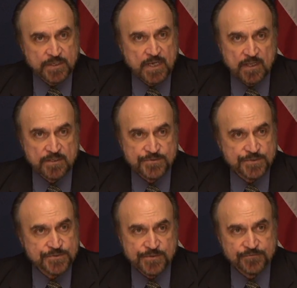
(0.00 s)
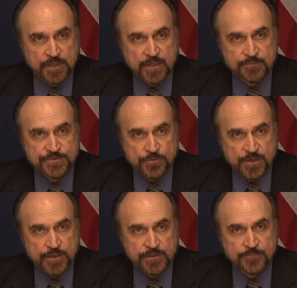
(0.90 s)
analysis of
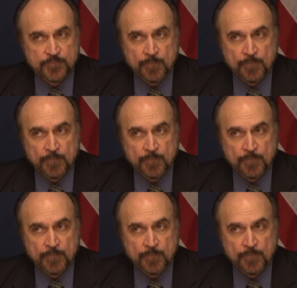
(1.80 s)
EM2.